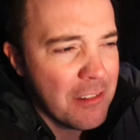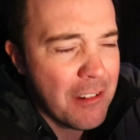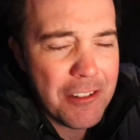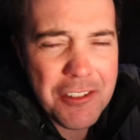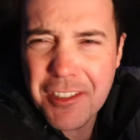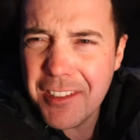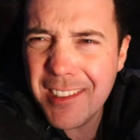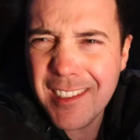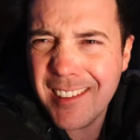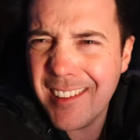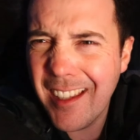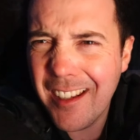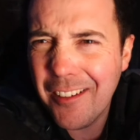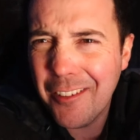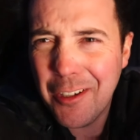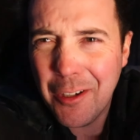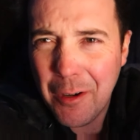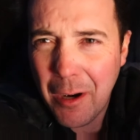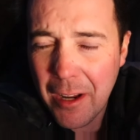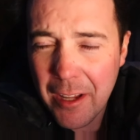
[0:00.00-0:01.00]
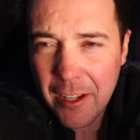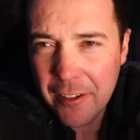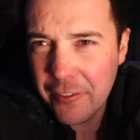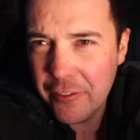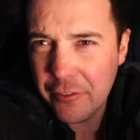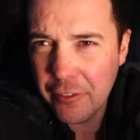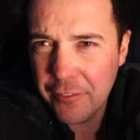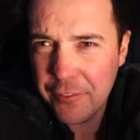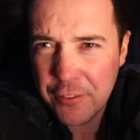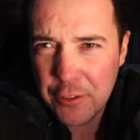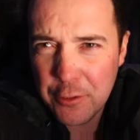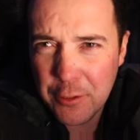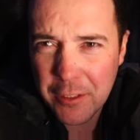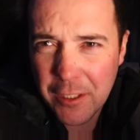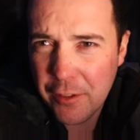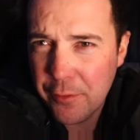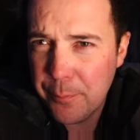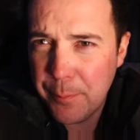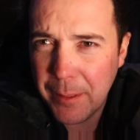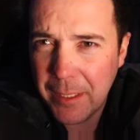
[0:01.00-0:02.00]
Just because I don't know, I haven't reviewed
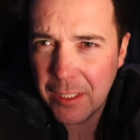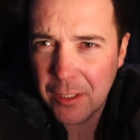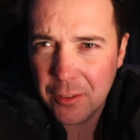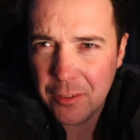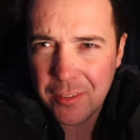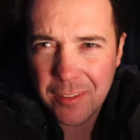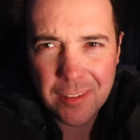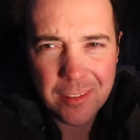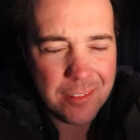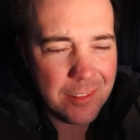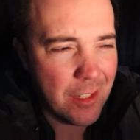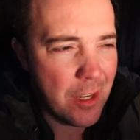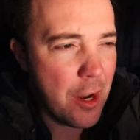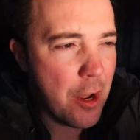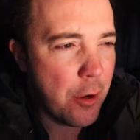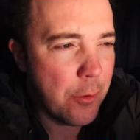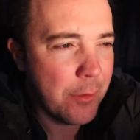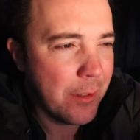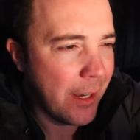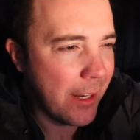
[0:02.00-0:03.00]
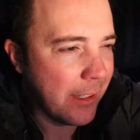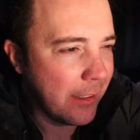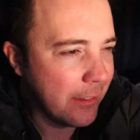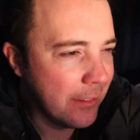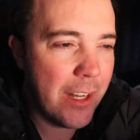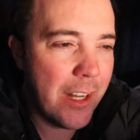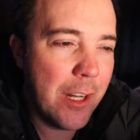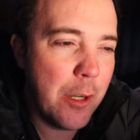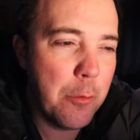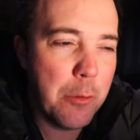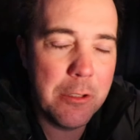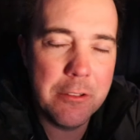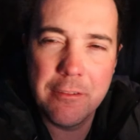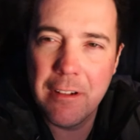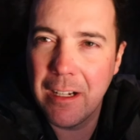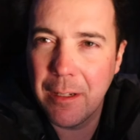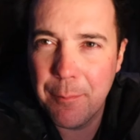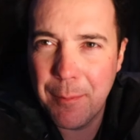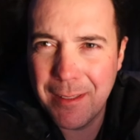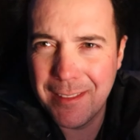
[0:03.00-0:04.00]
enough beginner skis to know, and I don't want to
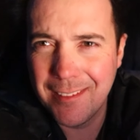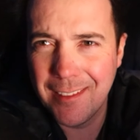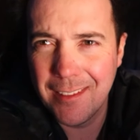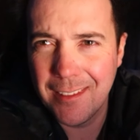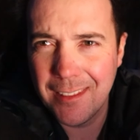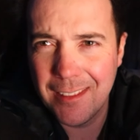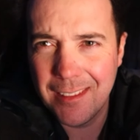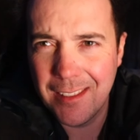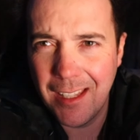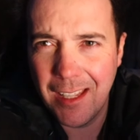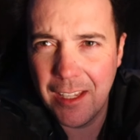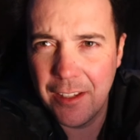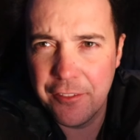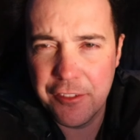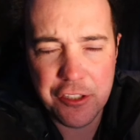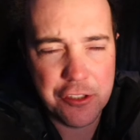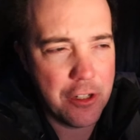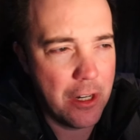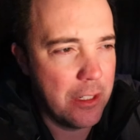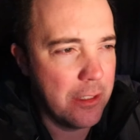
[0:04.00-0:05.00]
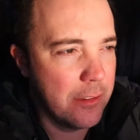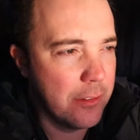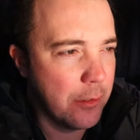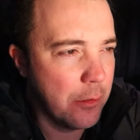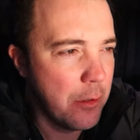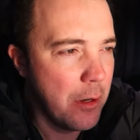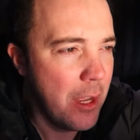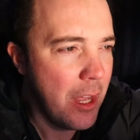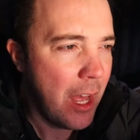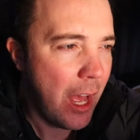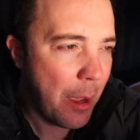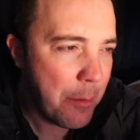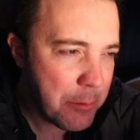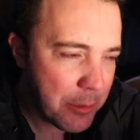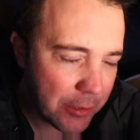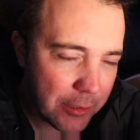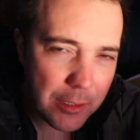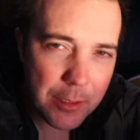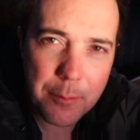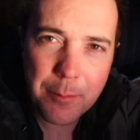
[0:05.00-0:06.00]
recommend something that I haven't tried. So I'm
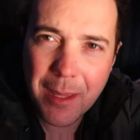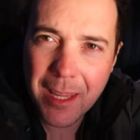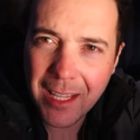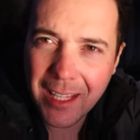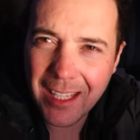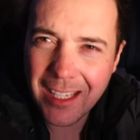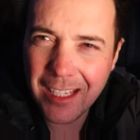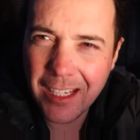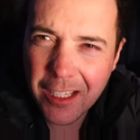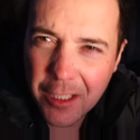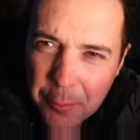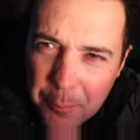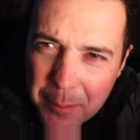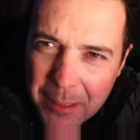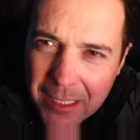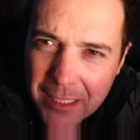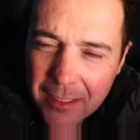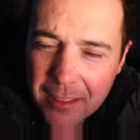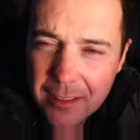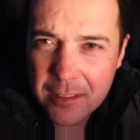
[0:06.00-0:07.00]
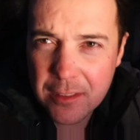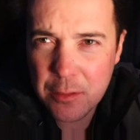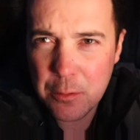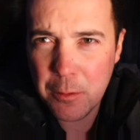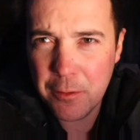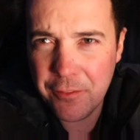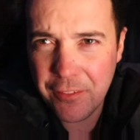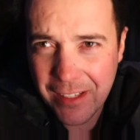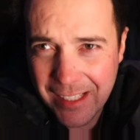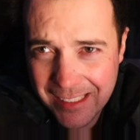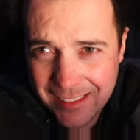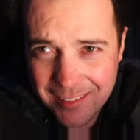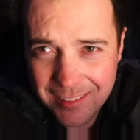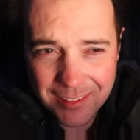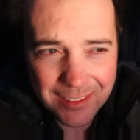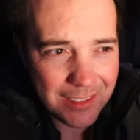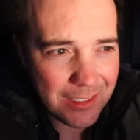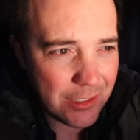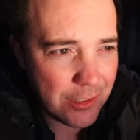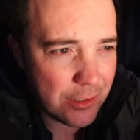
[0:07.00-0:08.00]
just gonna make an intermediate to
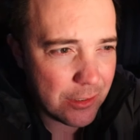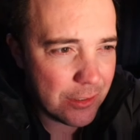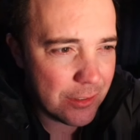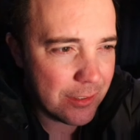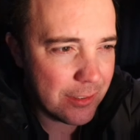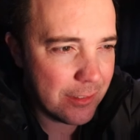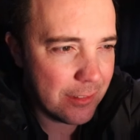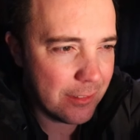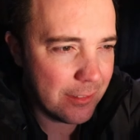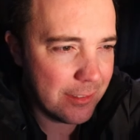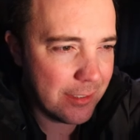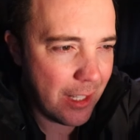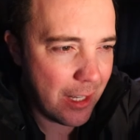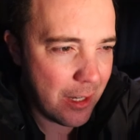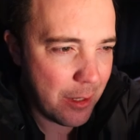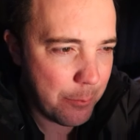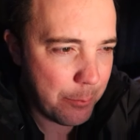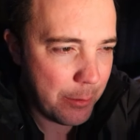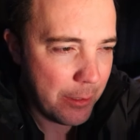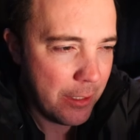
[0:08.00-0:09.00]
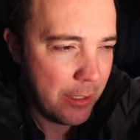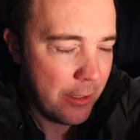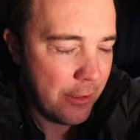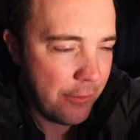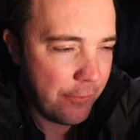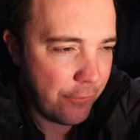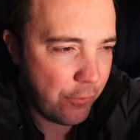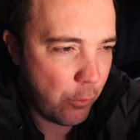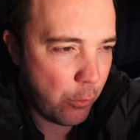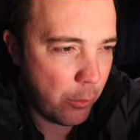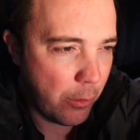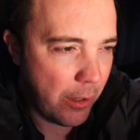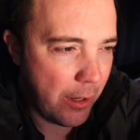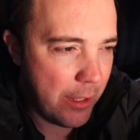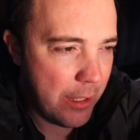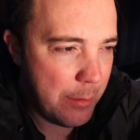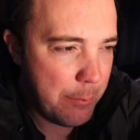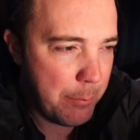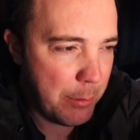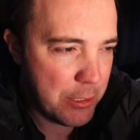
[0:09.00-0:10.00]
advanced skiers setup for
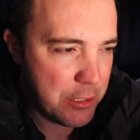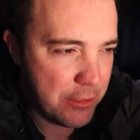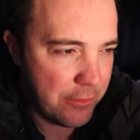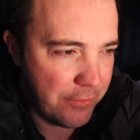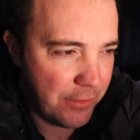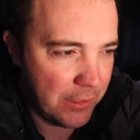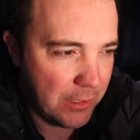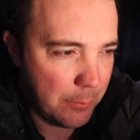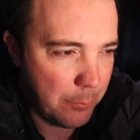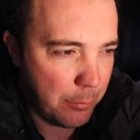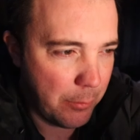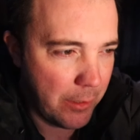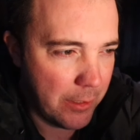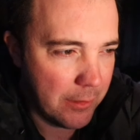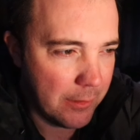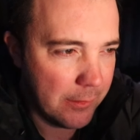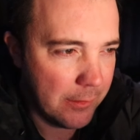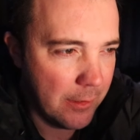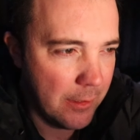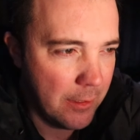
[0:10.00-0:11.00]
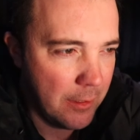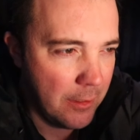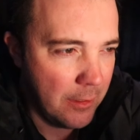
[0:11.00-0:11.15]
a budget-friendly price.